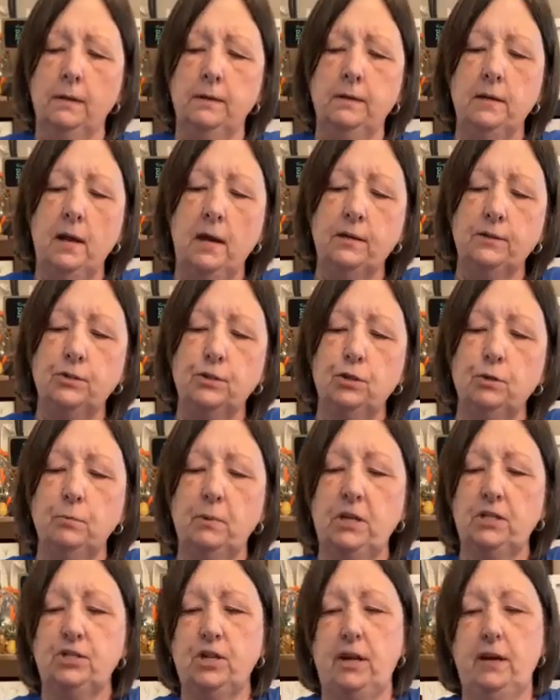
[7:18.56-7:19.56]
Not too
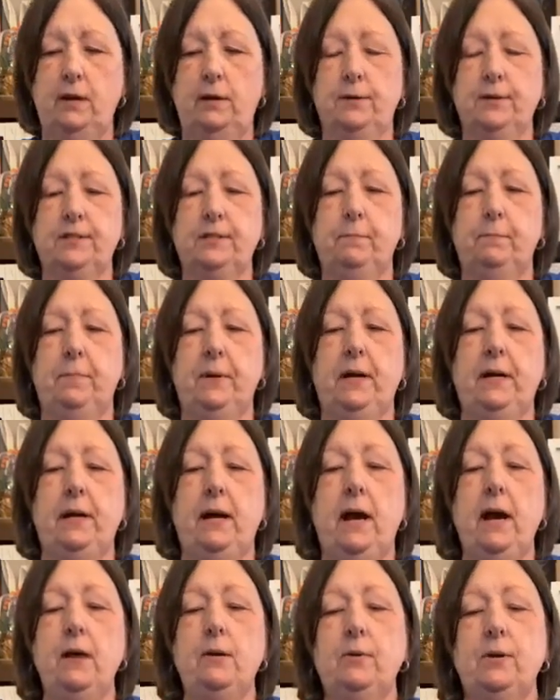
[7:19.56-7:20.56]
much else,
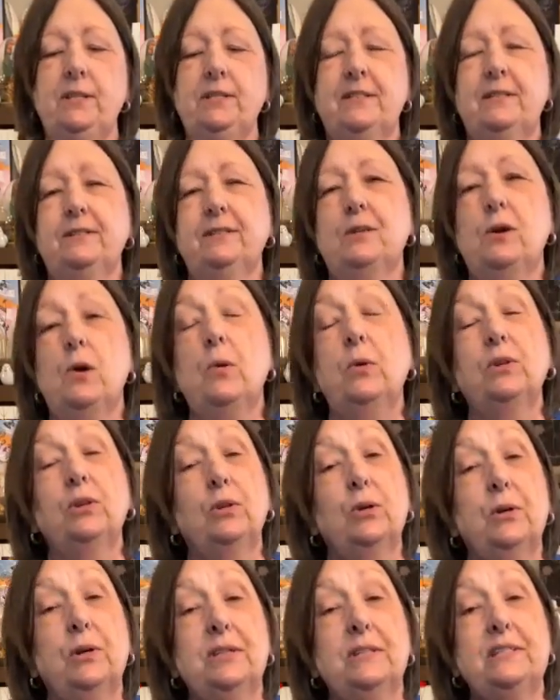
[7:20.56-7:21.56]
but I always go
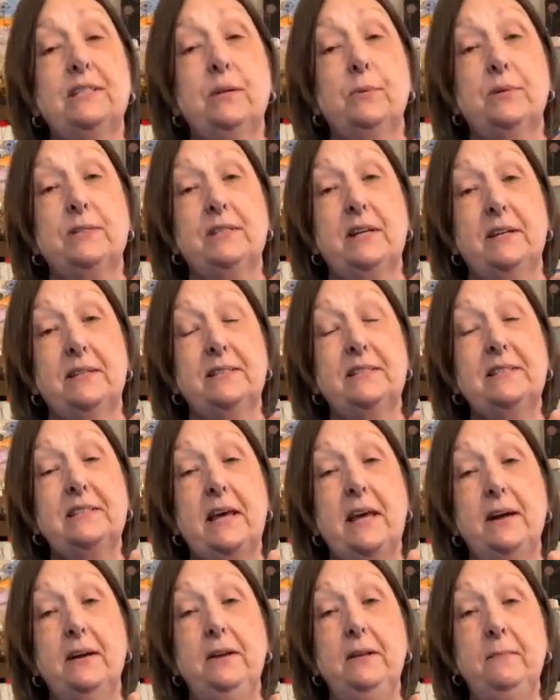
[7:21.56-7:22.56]
and look and see what's on
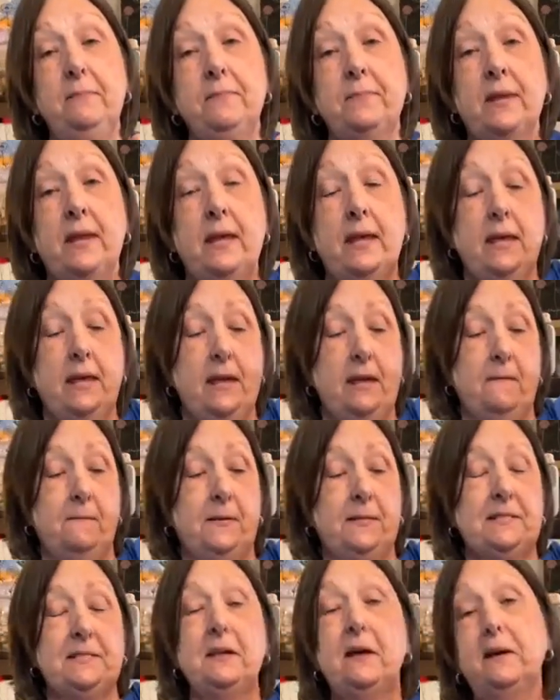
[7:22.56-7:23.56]
sale.
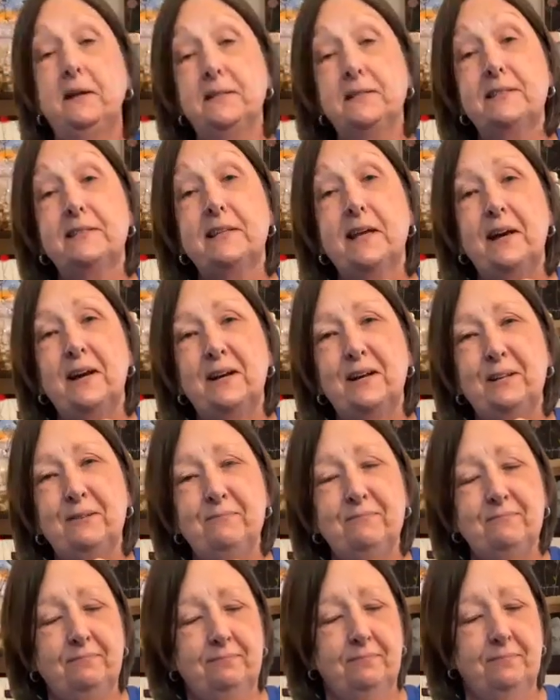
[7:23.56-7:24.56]
If it's not on
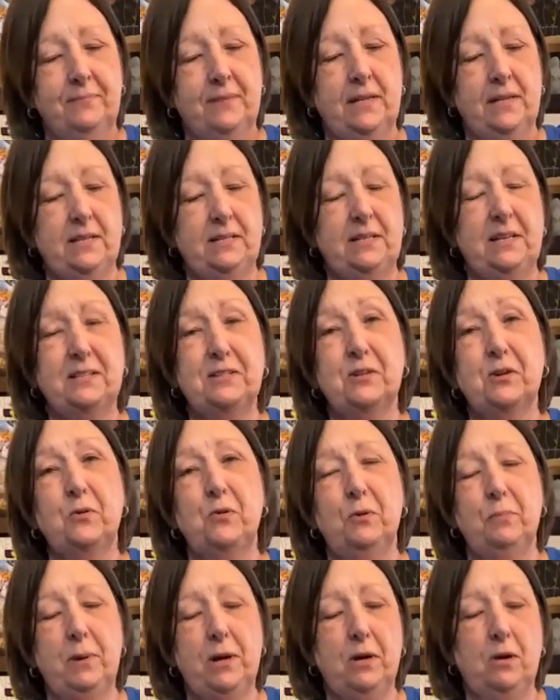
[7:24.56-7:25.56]
sale, it doesn't
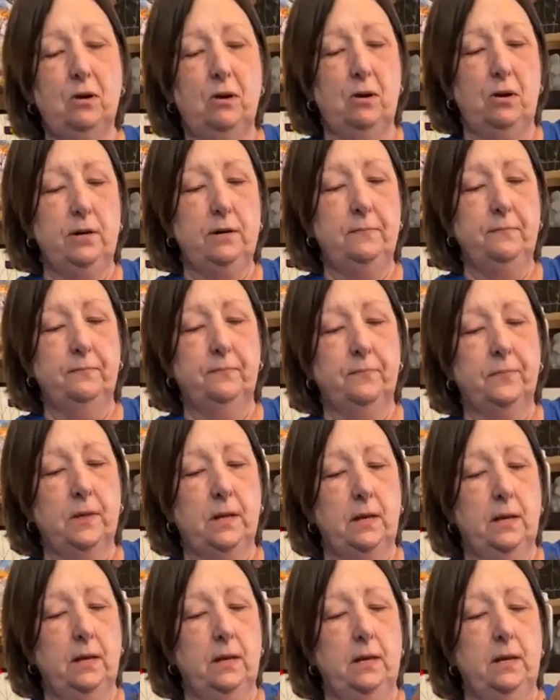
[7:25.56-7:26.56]
go in my cart.
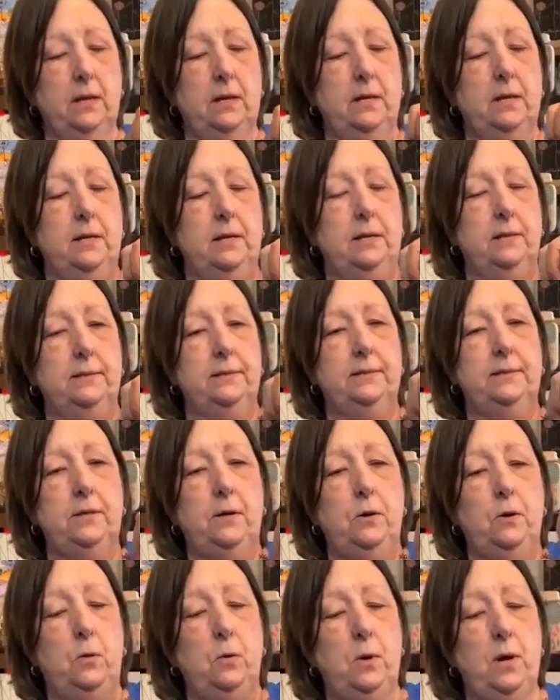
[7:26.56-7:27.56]

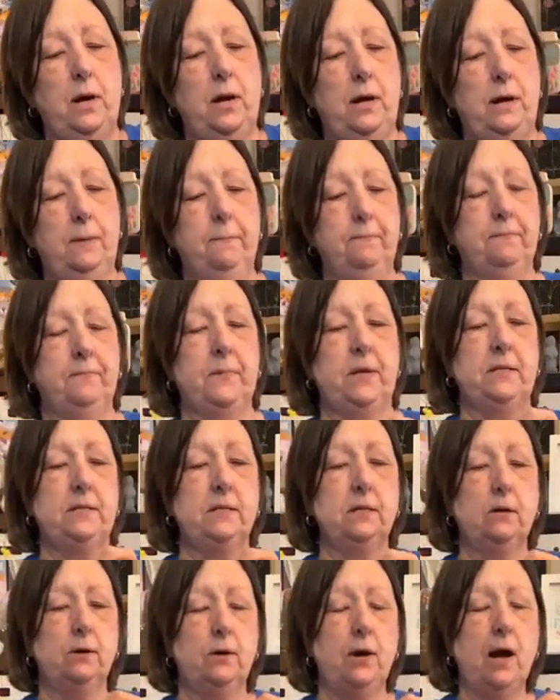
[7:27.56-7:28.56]
So I
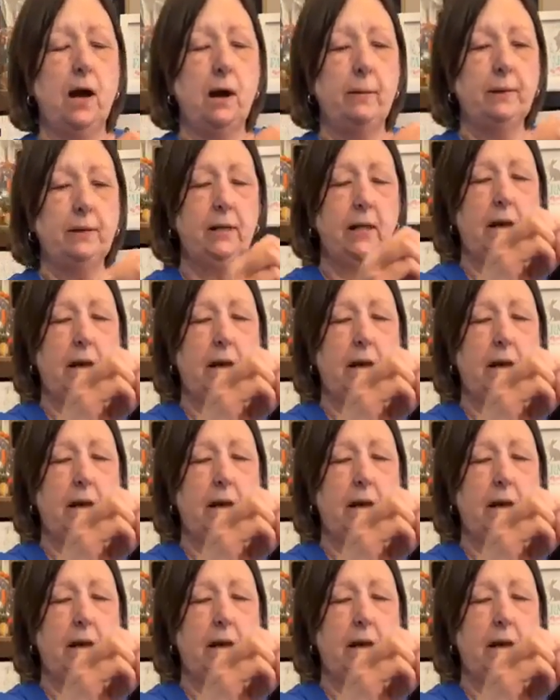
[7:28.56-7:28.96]
did go to Hobby